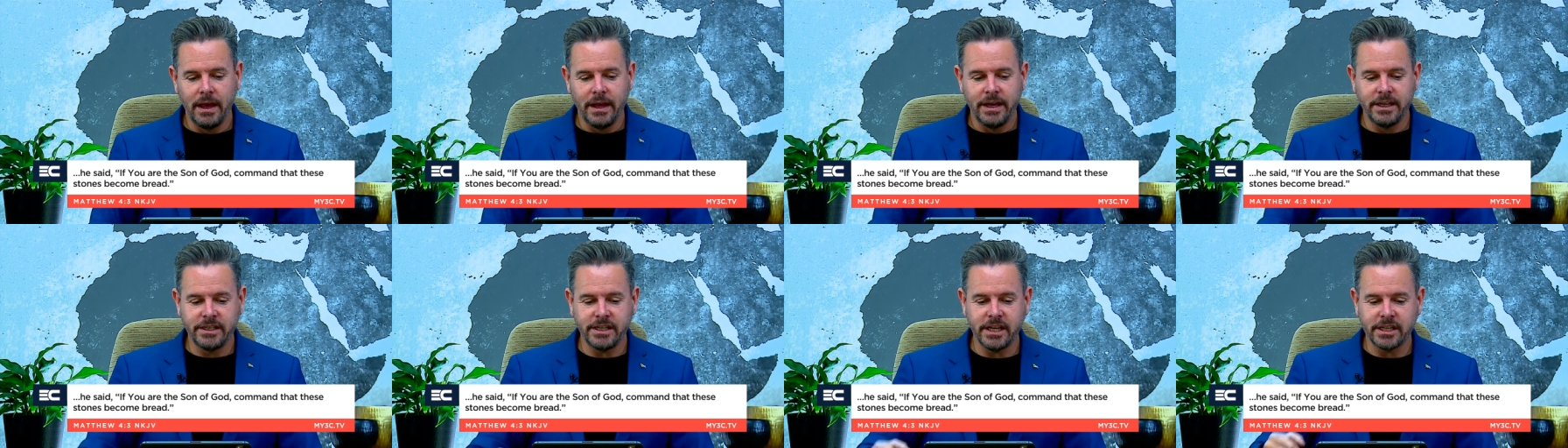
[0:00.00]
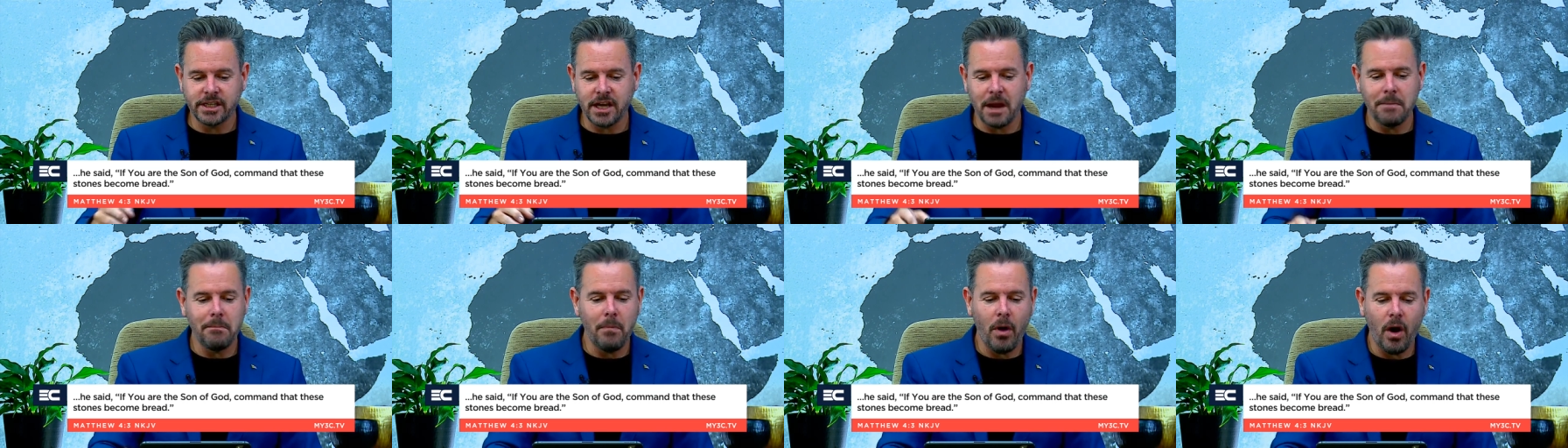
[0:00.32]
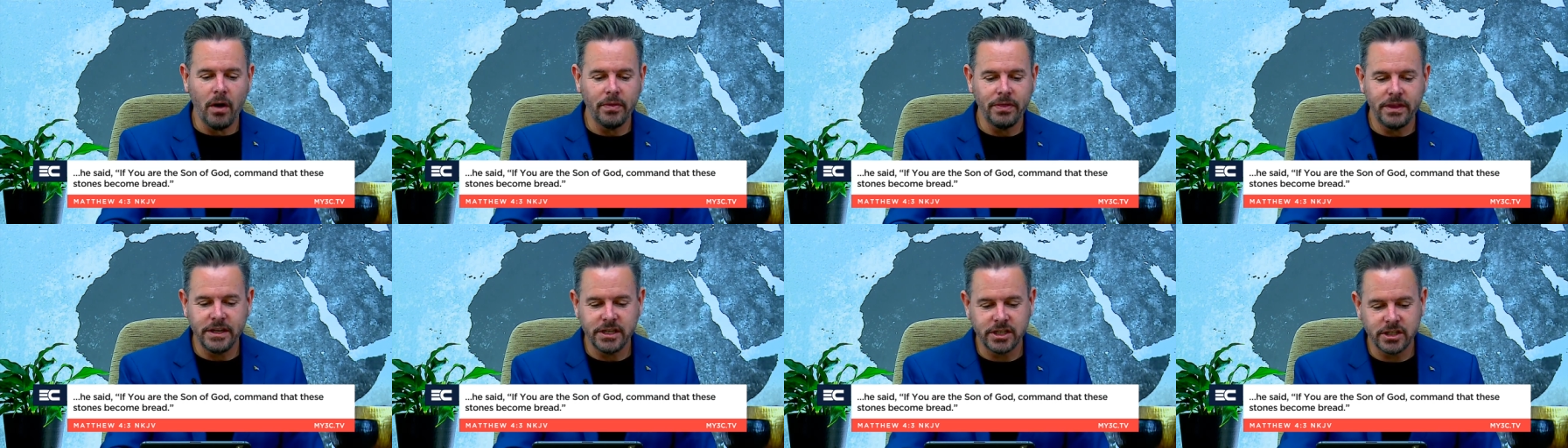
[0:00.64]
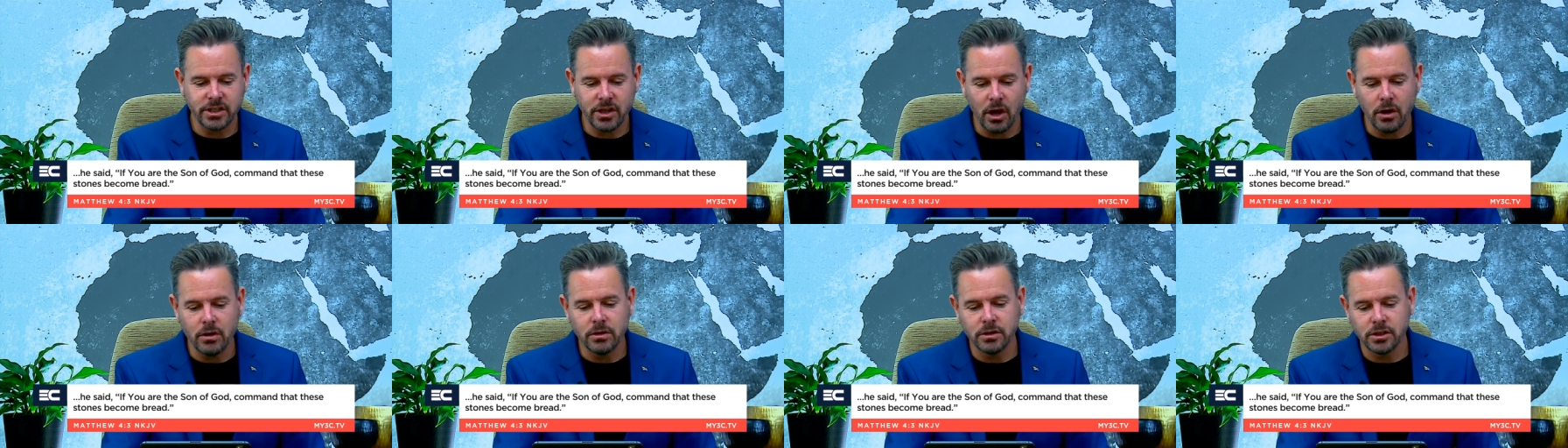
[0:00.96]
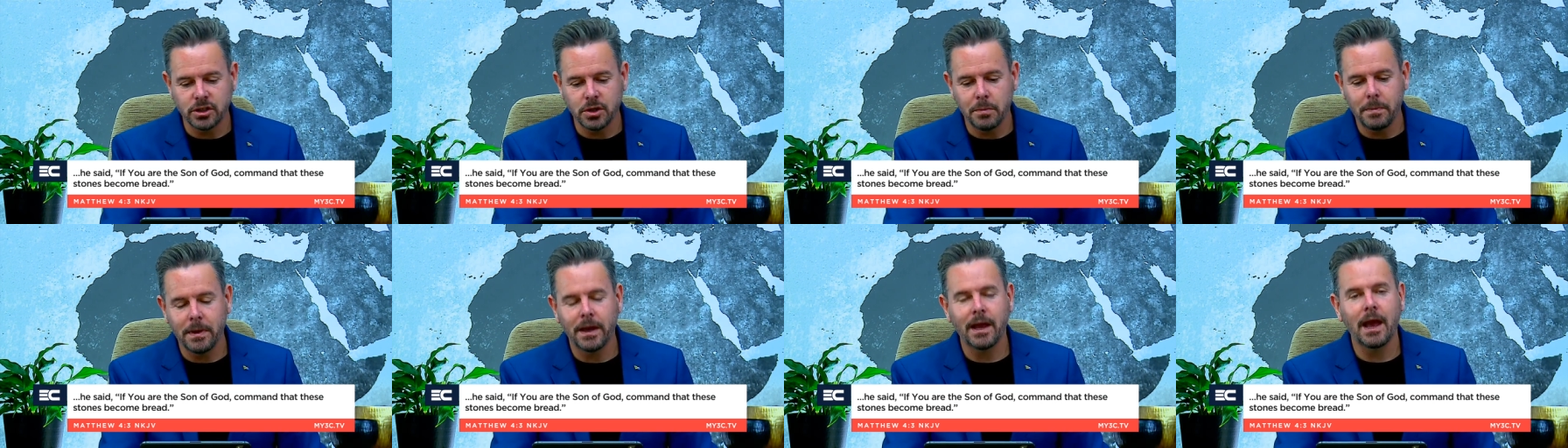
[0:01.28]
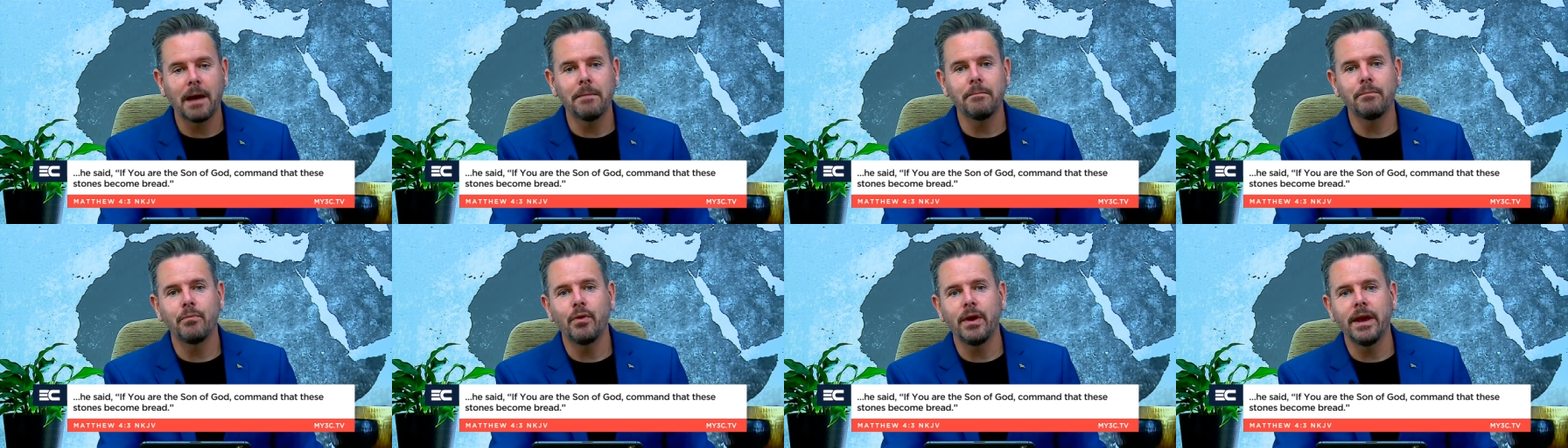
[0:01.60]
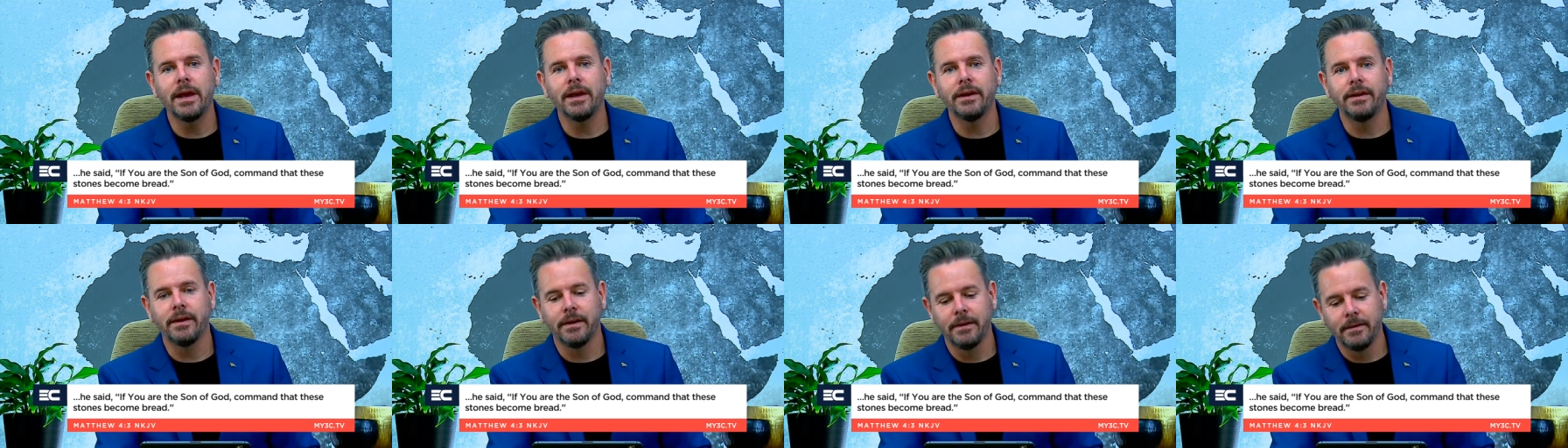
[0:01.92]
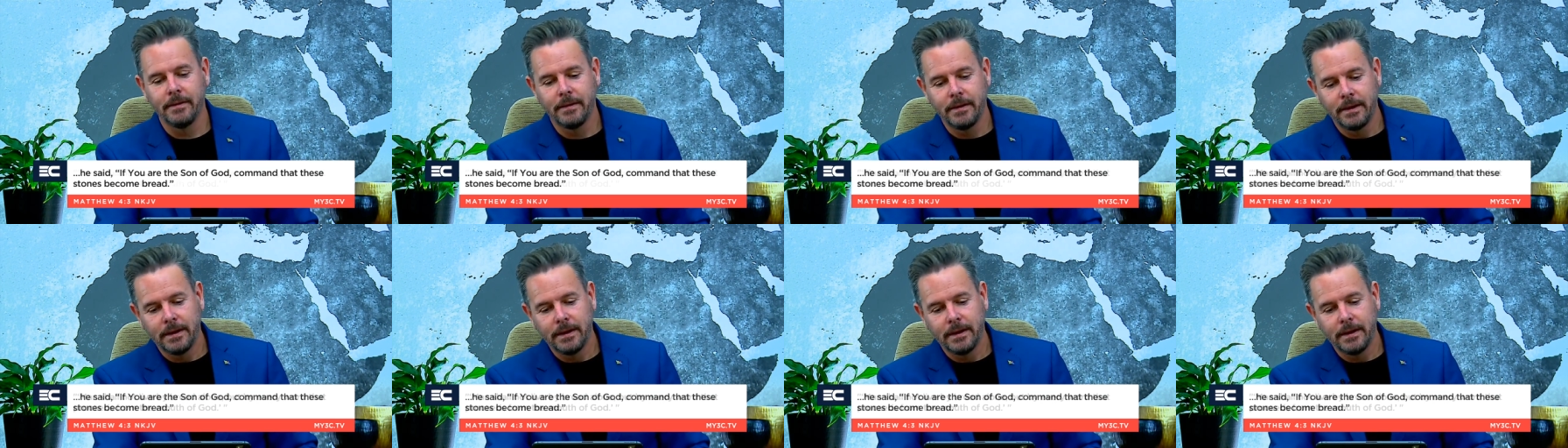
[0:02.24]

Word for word: he says, command these stones to become bread.